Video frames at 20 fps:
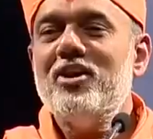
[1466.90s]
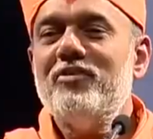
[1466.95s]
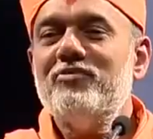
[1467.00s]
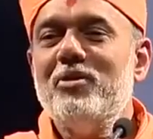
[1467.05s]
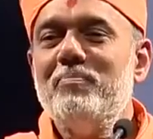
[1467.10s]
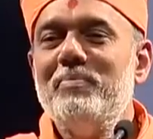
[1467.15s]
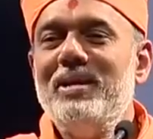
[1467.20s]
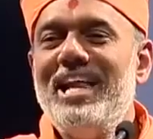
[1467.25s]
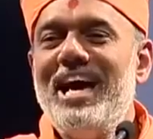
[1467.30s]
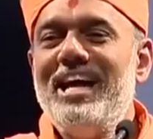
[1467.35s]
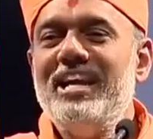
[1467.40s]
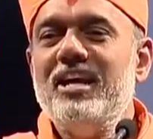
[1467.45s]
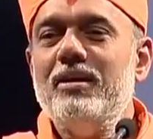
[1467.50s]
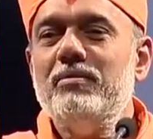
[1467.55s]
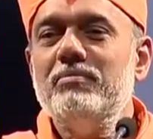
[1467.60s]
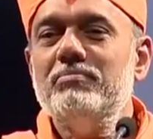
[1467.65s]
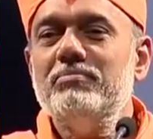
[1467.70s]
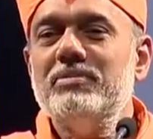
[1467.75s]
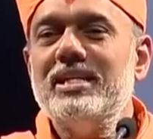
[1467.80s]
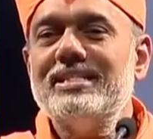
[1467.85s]
of the
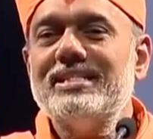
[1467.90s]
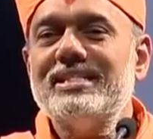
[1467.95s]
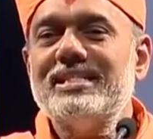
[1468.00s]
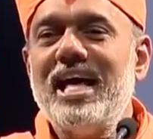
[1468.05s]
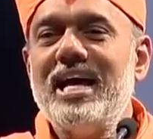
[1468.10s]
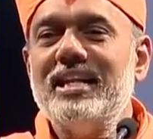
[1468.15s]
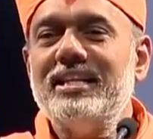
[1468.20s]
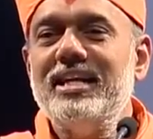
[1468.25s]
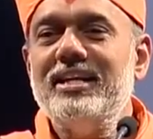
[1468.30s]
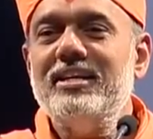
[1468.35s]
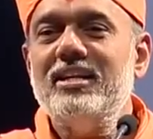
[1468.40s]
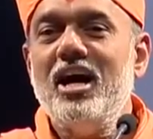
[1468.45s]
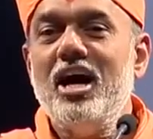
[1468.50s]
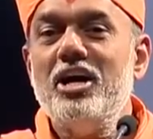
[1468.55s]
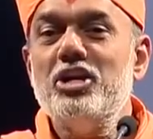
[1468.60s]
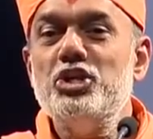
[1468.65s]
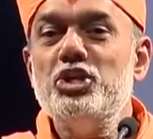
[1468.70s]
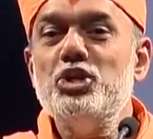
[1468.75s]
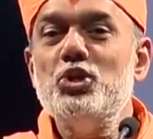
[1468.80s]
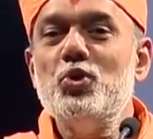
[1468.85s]
millennium, they started a
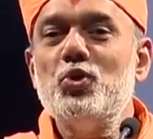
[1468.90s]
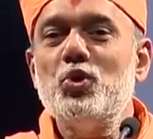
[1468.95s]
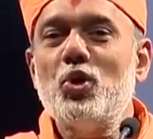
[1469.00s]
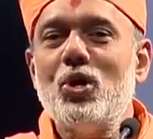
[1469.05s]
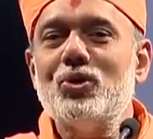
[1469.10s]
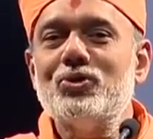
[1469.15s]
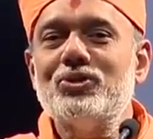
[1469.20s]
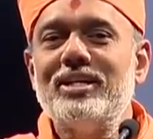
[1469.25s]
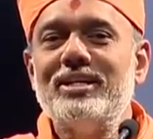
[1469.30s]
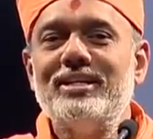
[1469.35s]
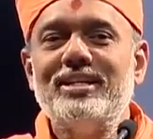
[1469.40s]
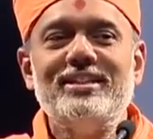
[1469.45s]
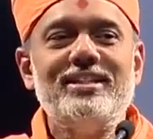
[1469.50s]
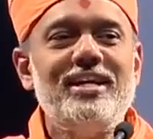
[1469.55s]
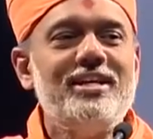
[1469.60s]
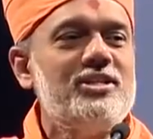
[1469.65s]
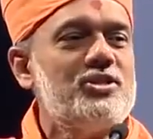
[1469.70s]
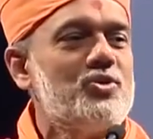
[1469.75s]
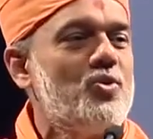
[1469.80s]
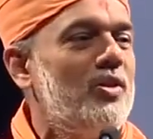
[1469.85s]
new quotient, and
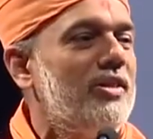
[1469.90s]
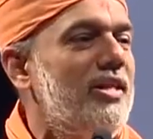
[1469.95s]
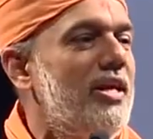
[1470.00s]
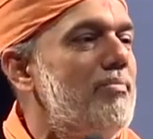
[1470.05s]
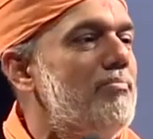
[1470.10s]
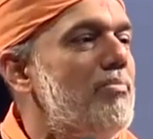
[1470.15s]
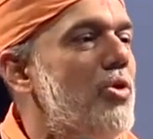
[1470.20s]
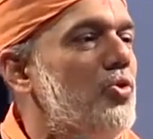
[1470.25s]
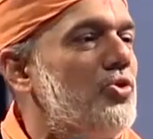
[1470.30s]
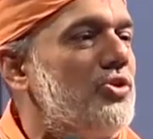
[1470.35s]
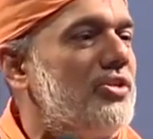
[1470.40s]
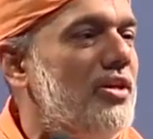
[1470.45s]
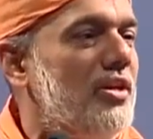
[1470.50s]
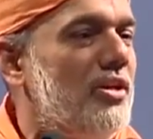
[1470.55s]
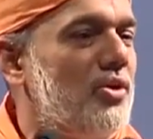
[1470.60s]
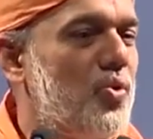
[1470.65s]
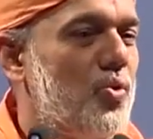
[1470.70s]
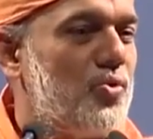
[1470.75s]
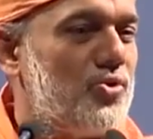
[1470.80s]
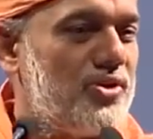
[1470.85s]
that is called the emotional
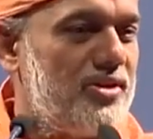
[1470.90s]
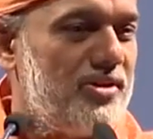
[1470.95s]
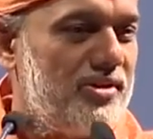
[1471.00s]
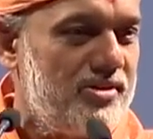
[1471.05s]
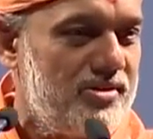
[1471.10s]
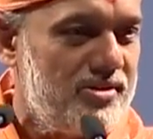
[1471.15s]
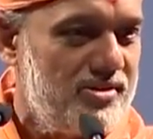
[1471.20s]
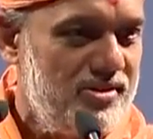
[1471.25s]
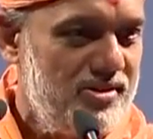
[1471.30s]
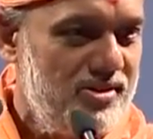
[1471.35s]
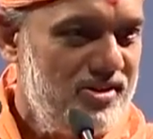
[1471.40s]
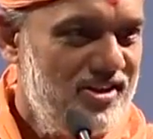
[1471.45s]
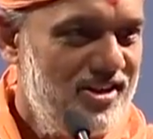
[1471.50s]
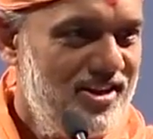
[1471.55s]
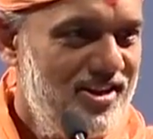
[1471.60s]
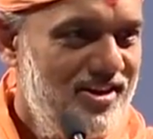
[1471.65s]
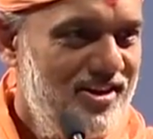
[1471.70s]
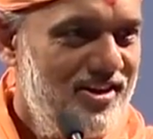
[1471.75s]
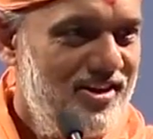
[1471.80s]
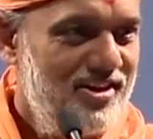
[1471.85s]
quotient.
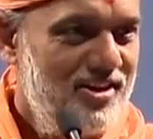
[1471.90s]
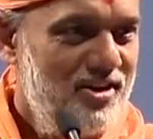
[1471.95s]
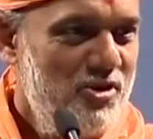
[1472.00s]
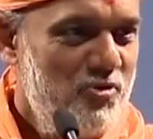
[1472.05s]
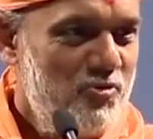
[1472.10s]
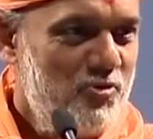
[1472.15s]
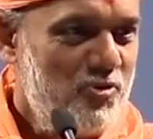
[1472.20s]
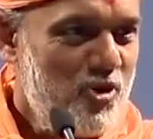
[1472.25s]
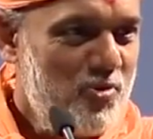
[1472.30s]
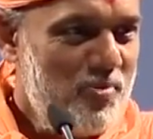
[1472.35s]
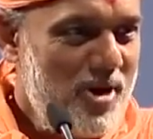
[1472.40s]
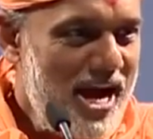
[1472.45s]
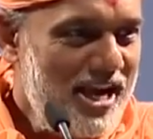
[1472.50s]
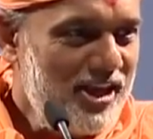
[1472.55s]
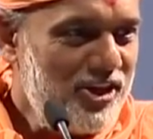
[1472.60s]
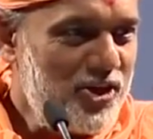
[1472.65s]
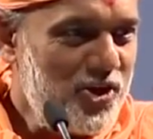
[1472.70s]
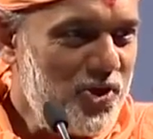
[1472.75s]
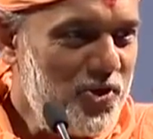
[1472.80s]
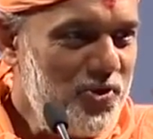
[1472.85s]
From
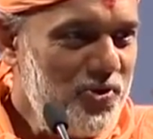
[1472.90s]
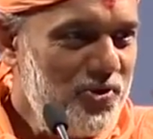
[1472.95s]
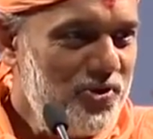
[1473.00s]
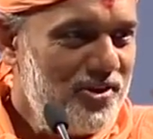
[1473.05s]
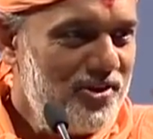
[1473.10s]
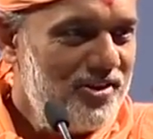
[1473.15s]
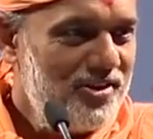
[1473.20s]
IQ,